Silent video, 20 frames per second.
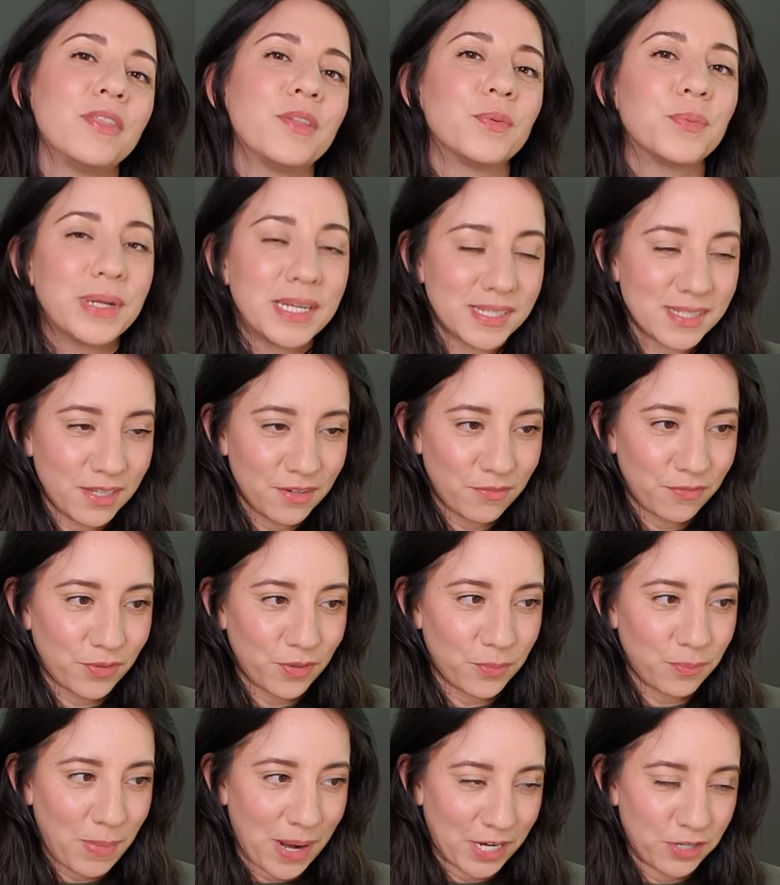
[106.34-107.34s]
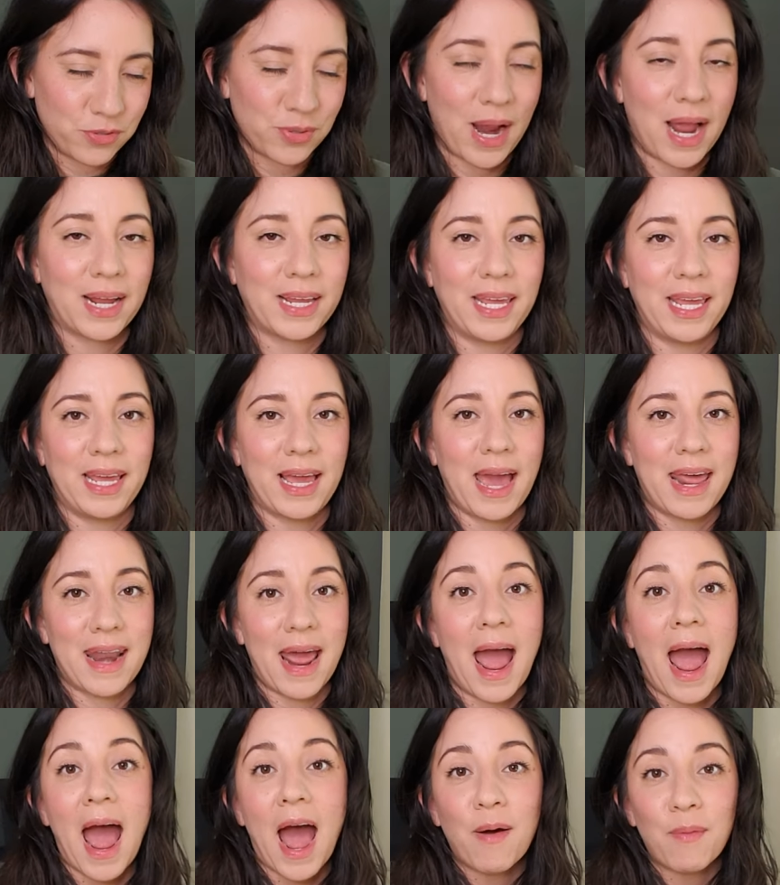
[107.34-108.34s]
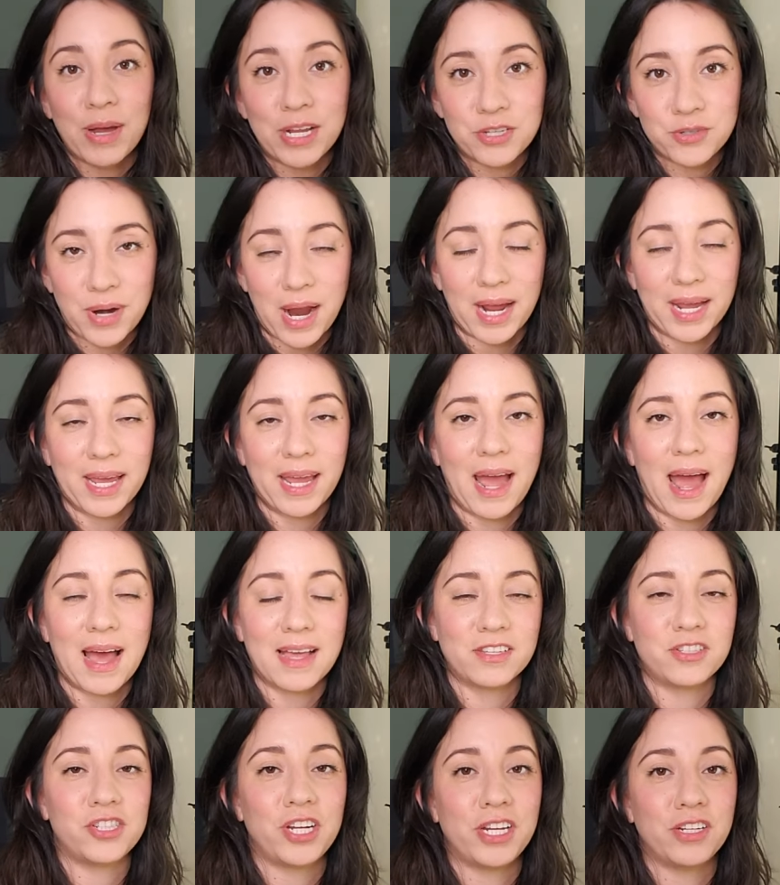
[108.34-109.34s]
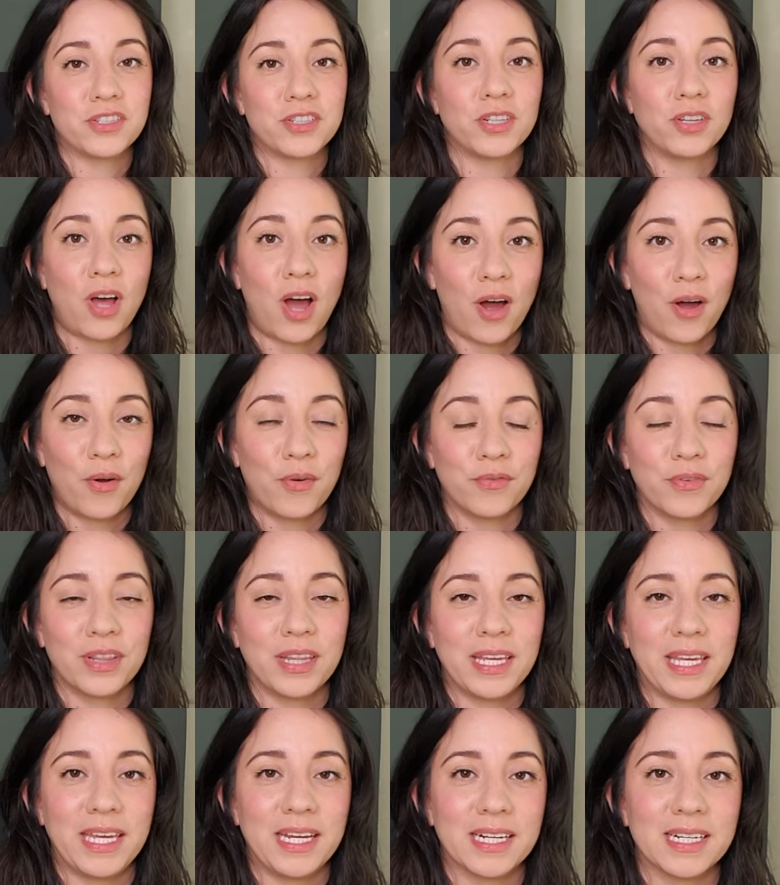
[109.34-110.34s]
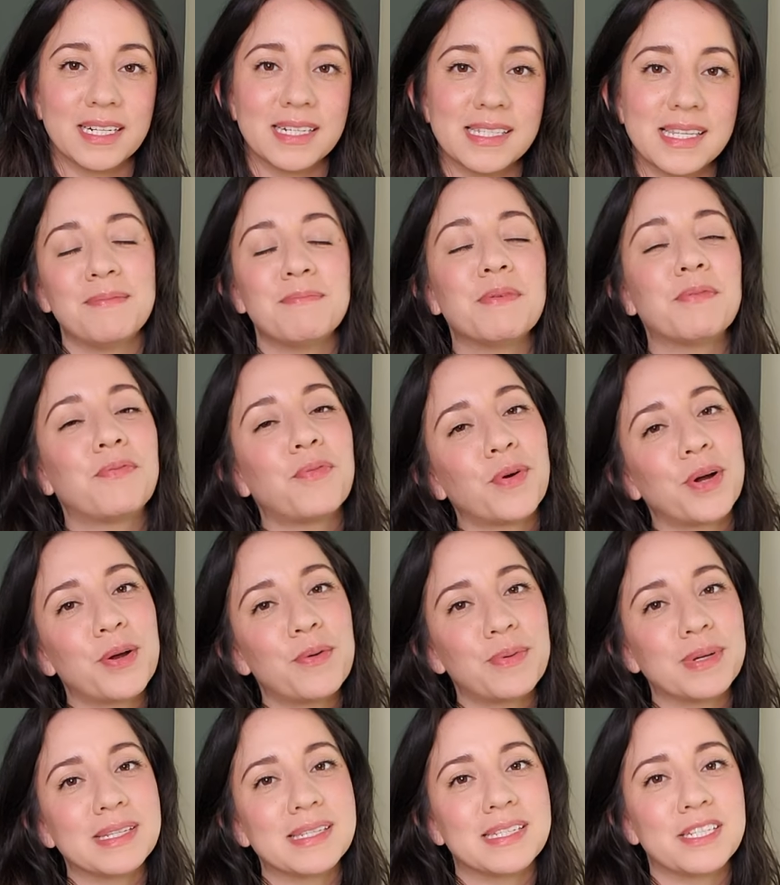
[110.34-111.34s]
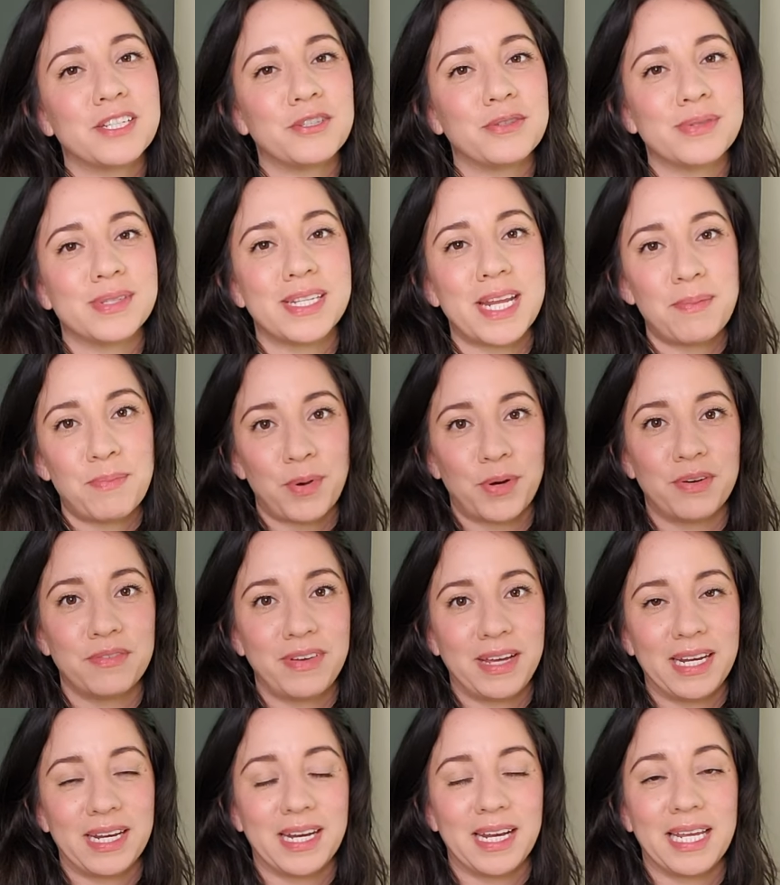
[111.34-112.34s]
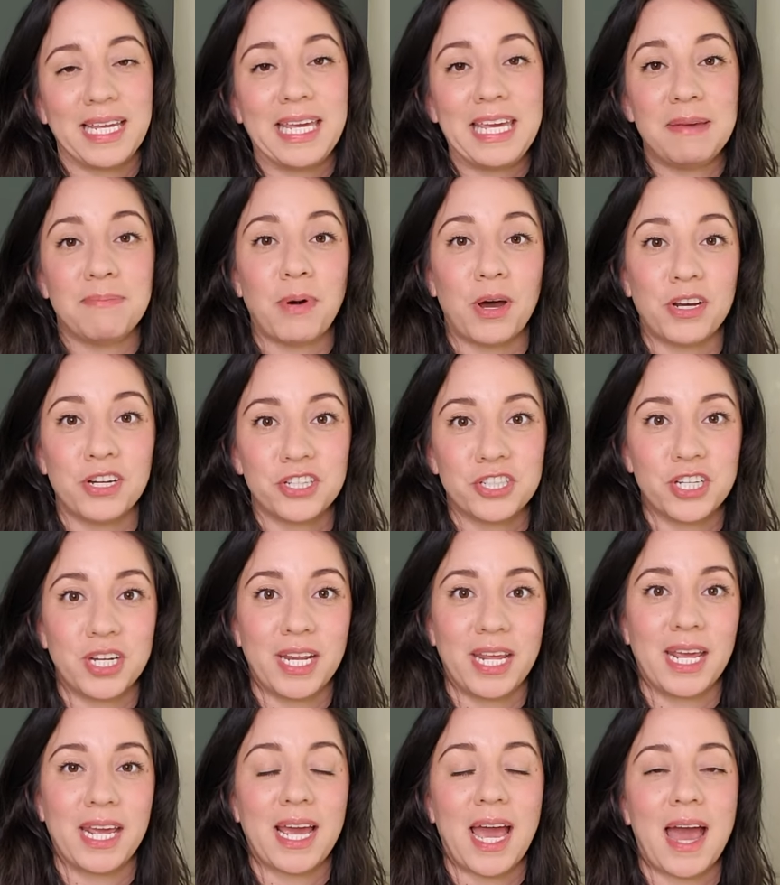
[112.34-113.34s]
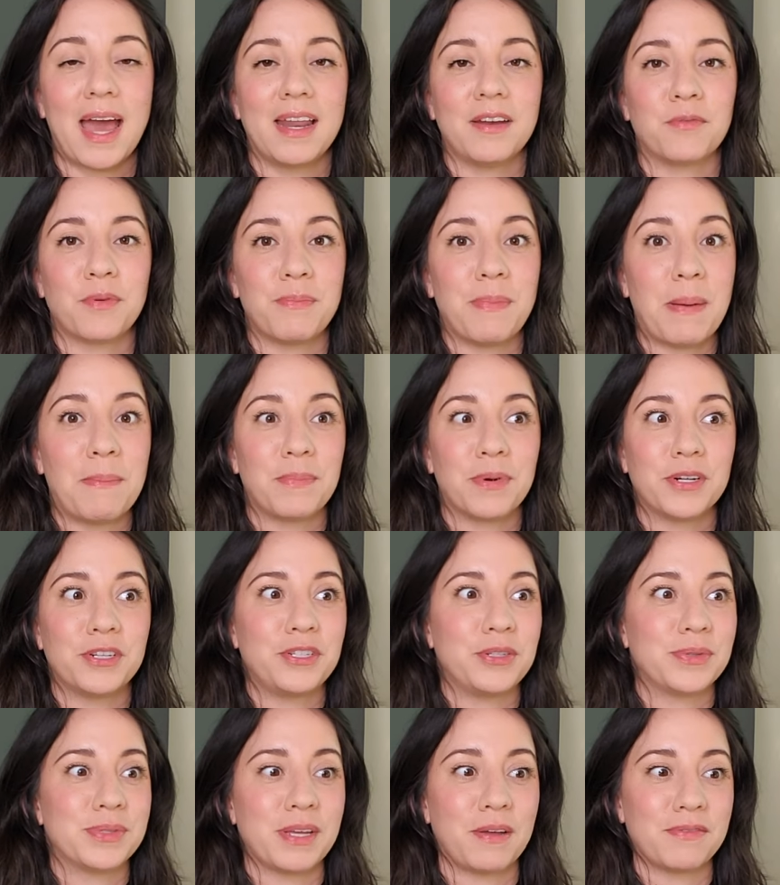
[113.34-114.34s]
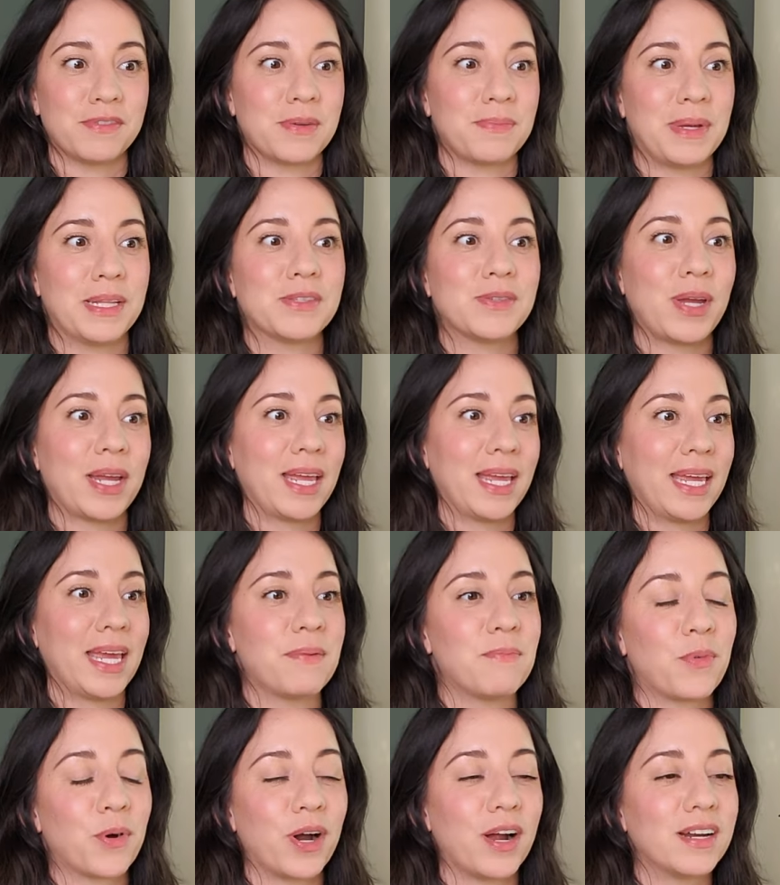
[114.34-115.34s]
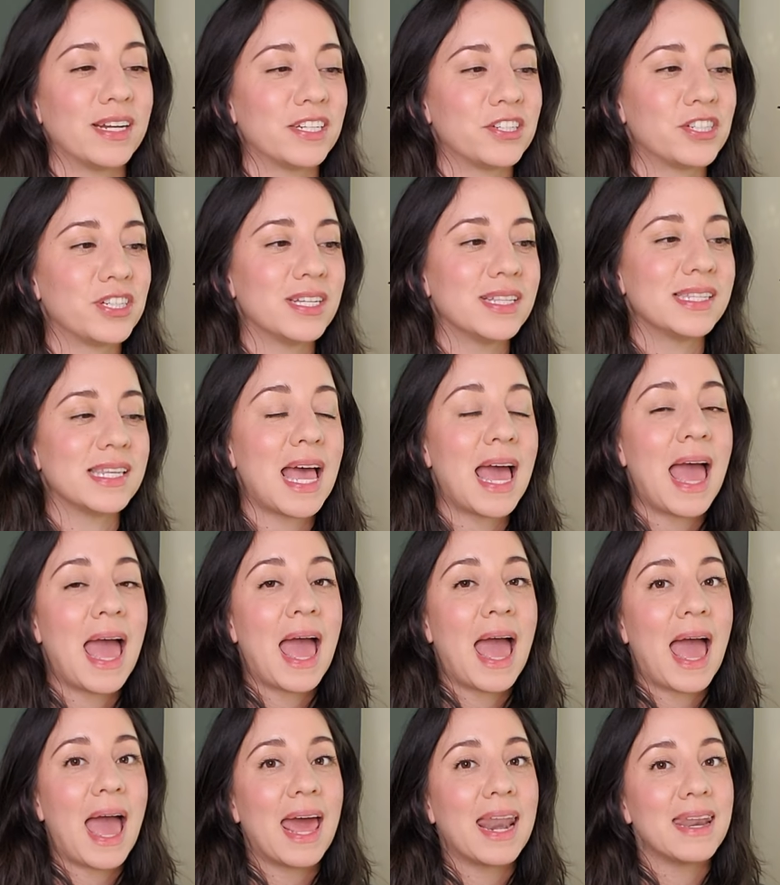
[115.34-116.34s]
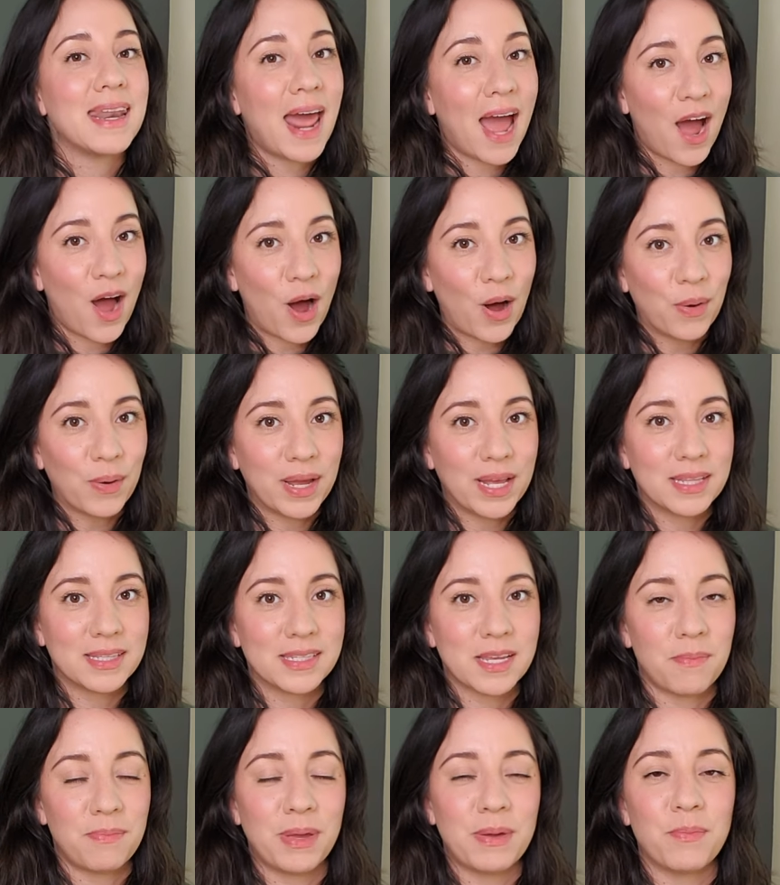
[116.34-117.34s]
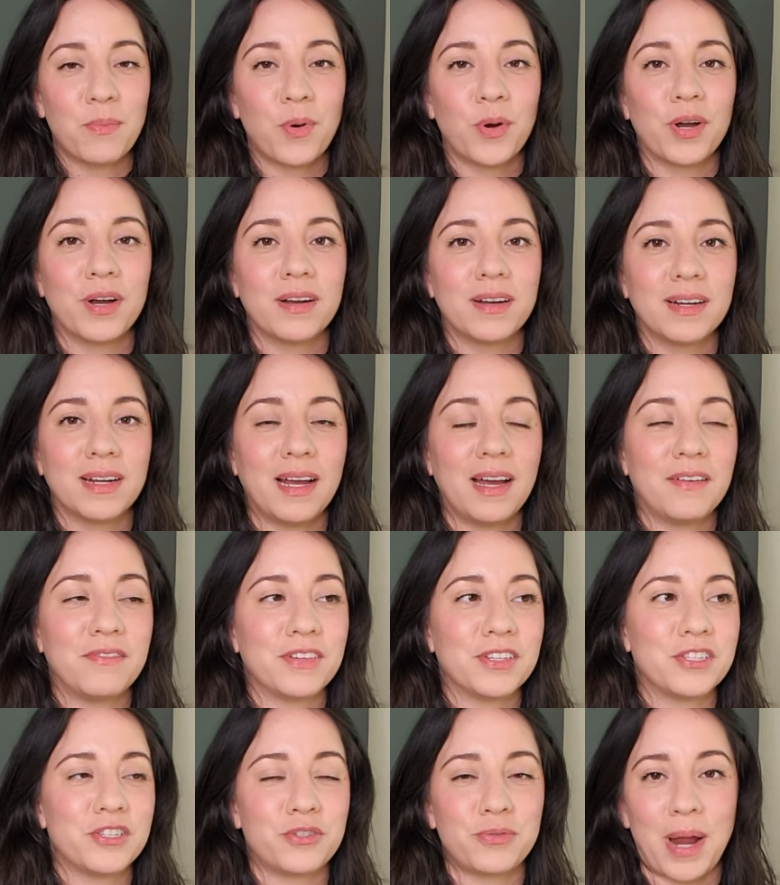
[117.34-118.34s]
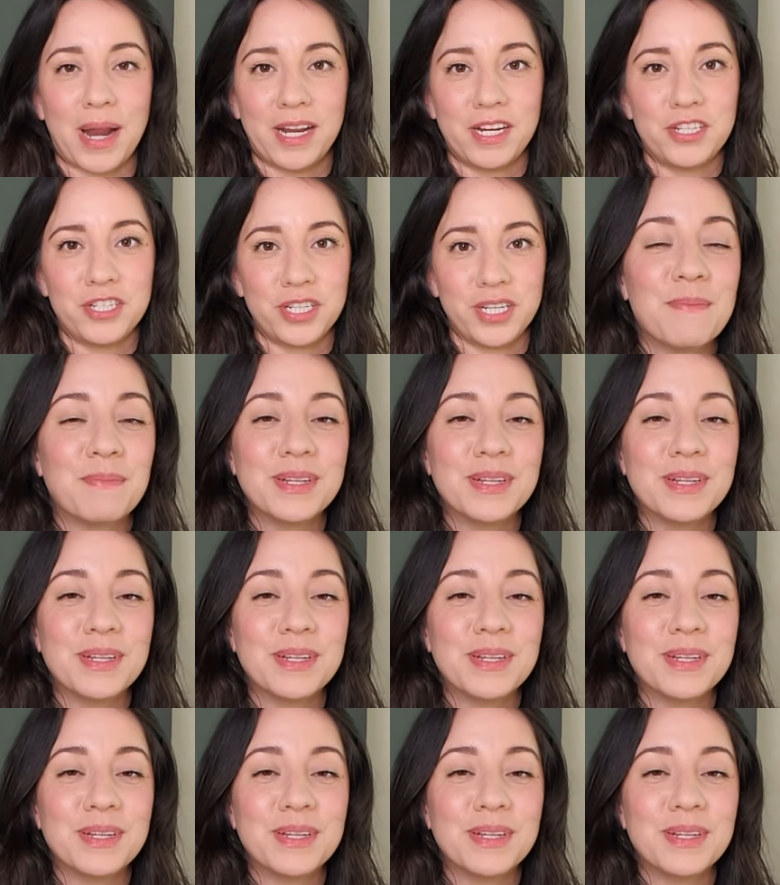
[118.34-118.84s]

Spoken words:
The reason for my tracking and how I track it has changed a lot over the years. Before it was to stay motivated and keep auditioning and remember to self-submit so I can get more auditions. And now it's a bit more of a strategy.